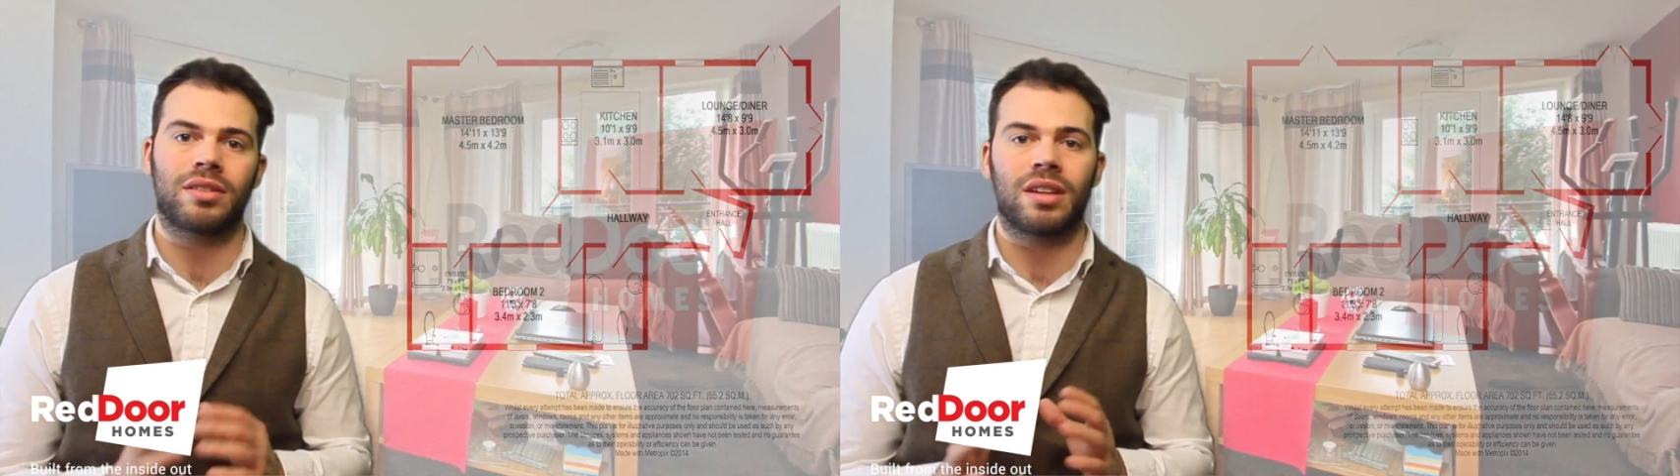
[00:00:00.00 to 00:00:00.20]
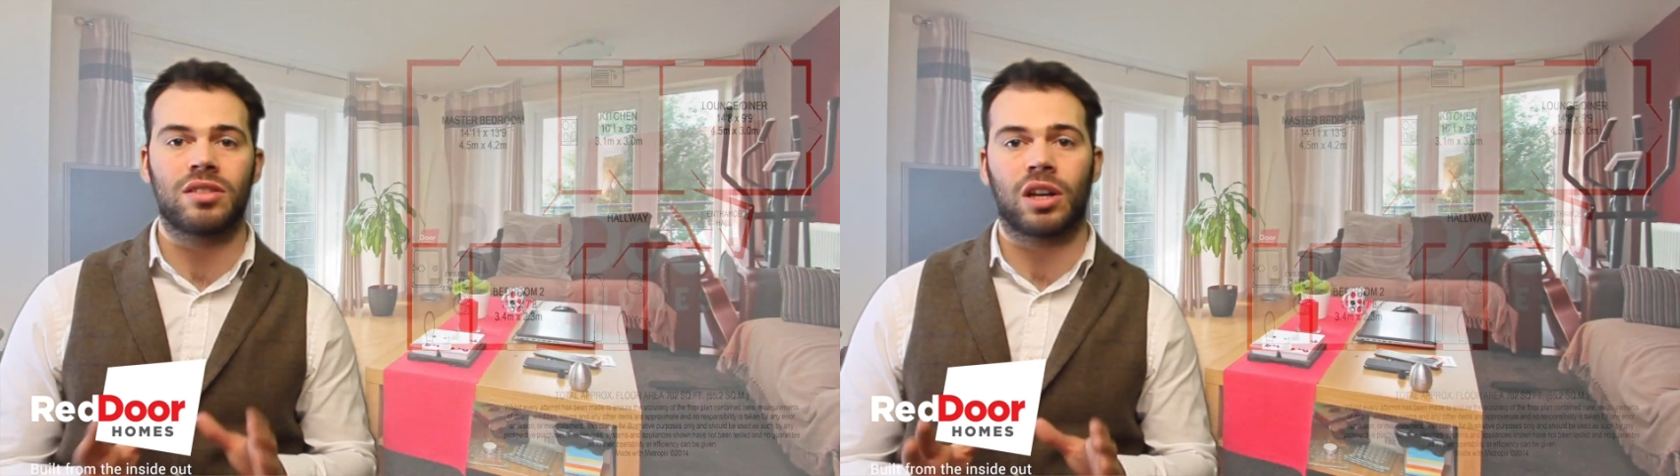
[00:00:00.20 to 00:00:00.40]

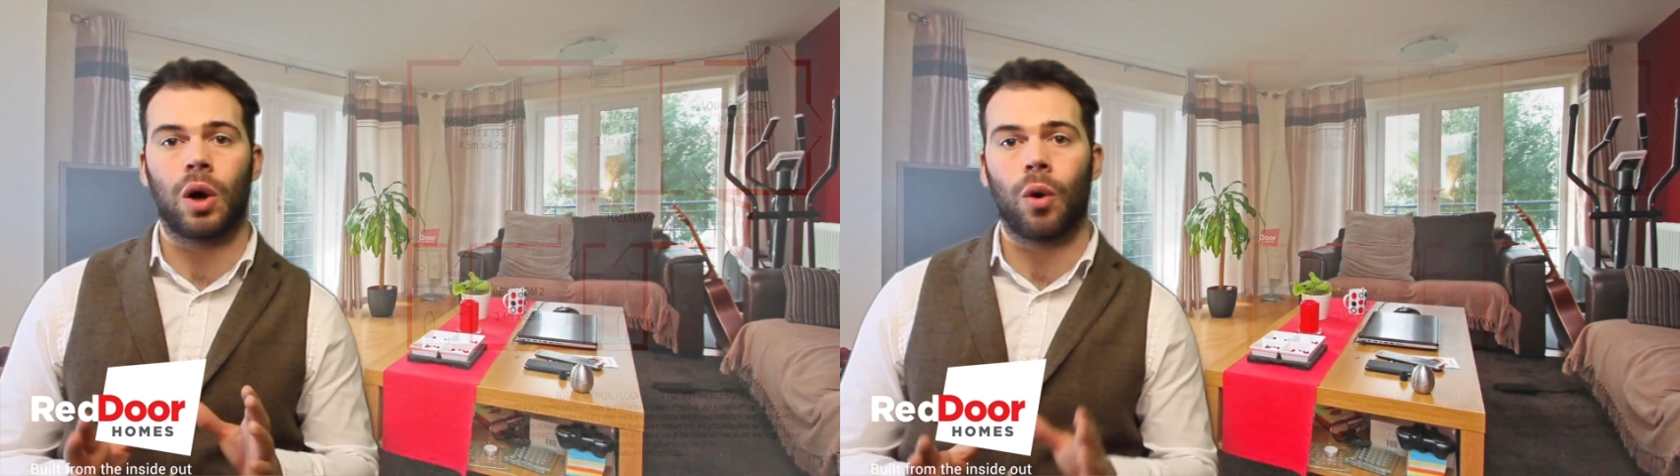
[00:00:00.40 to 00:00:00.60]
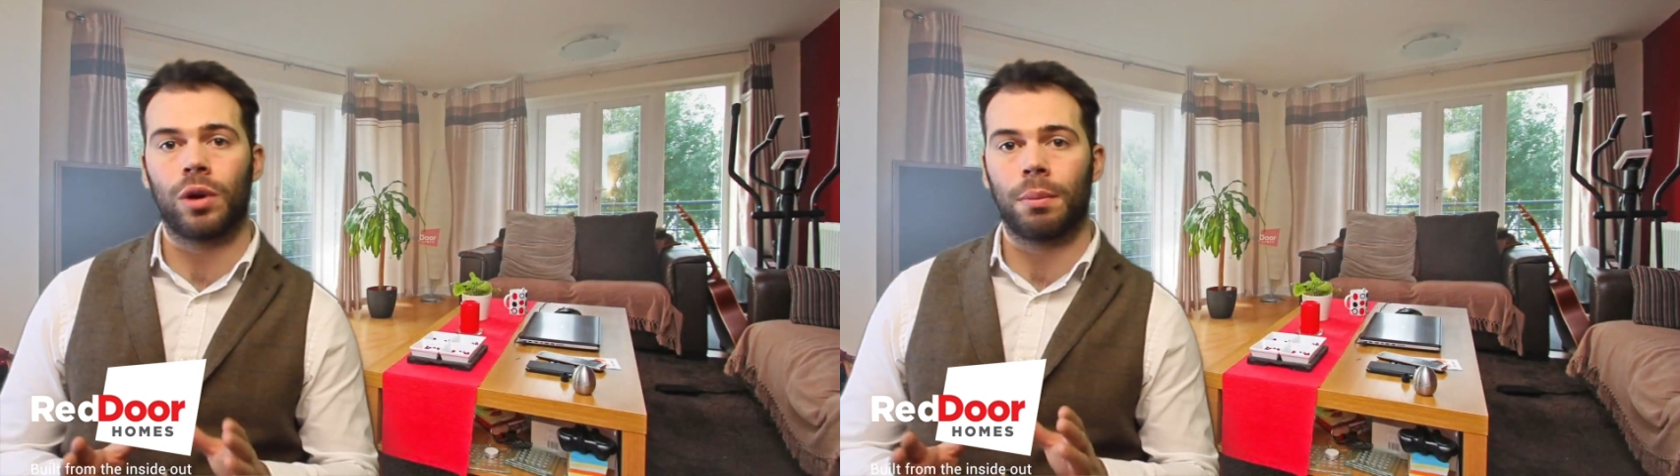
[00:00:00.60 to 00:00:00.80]
This is a
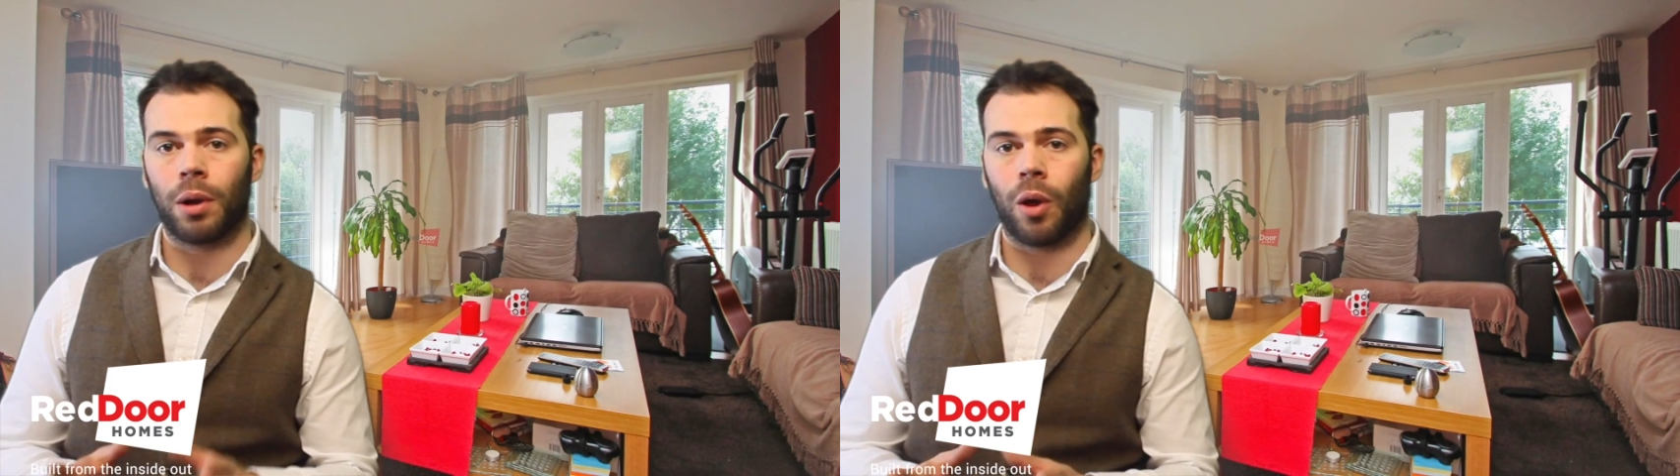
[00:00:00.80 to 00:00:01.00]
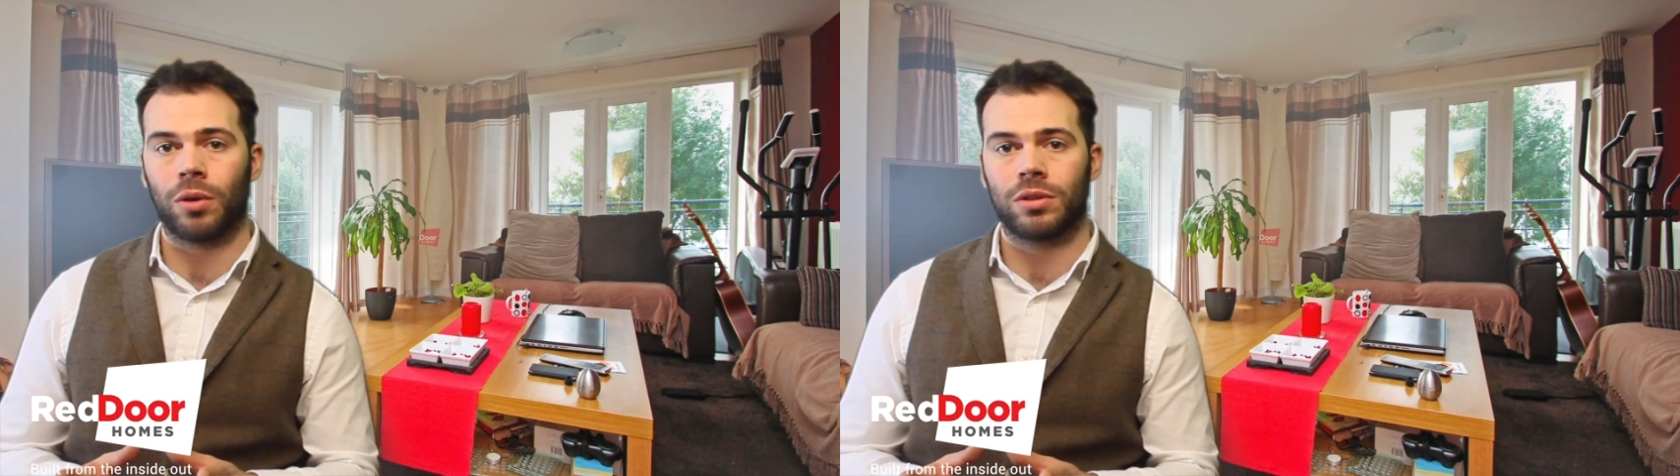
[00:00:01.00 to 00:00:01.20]
corner
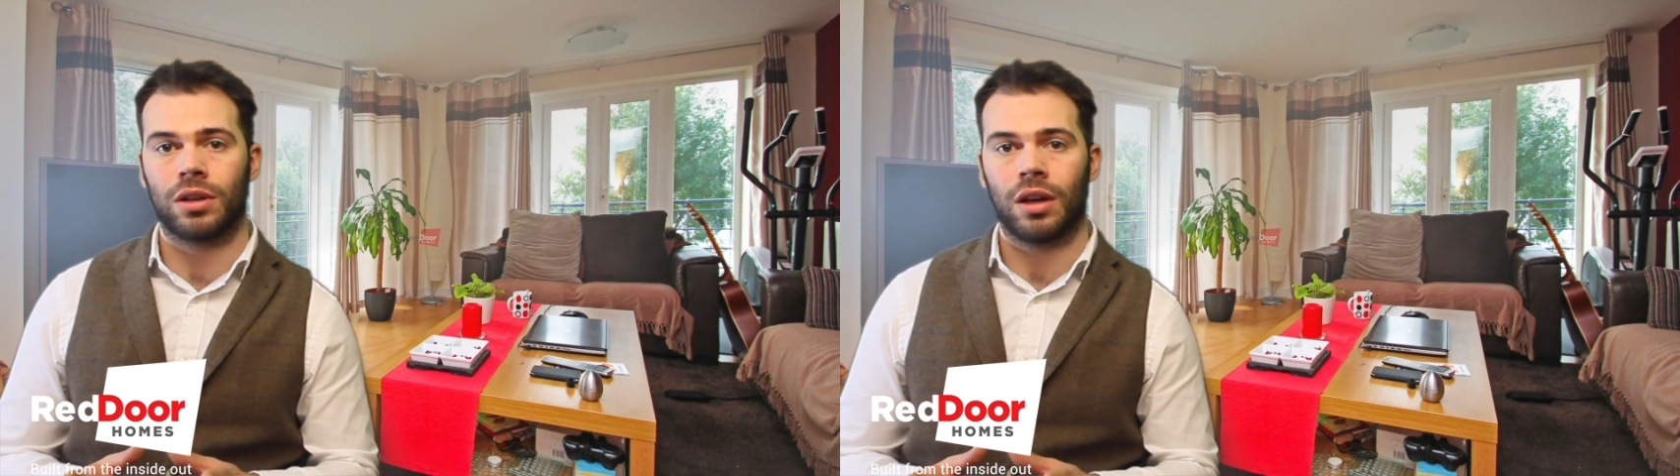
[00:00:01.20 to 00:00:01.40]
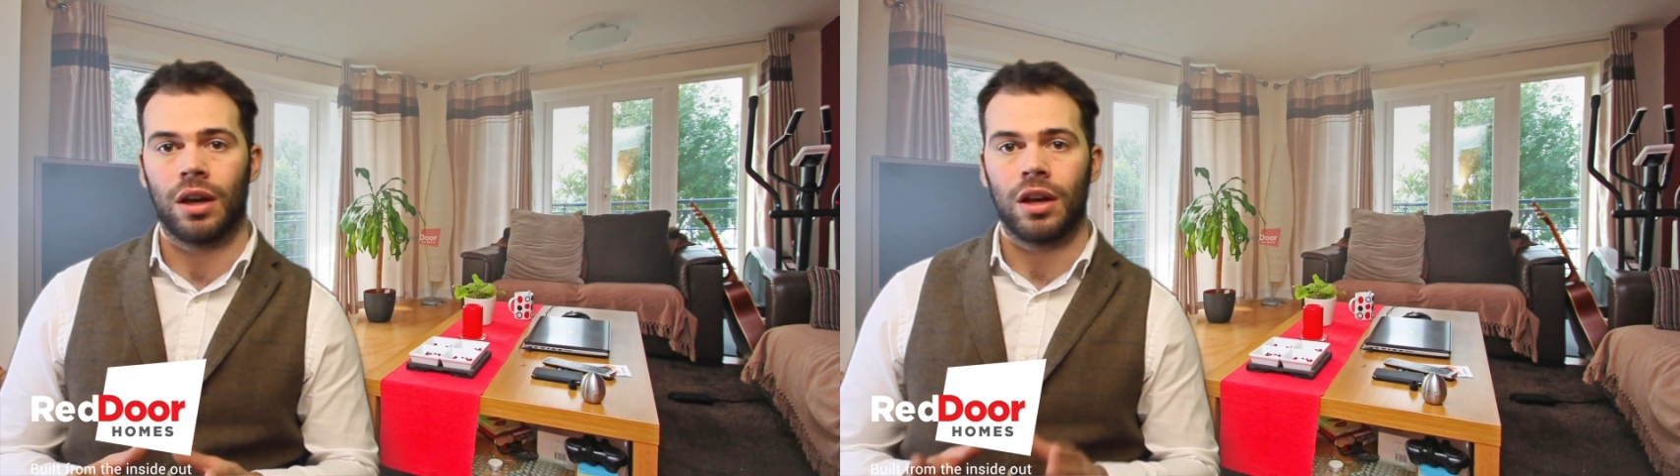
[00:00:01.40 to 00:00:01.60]
plot,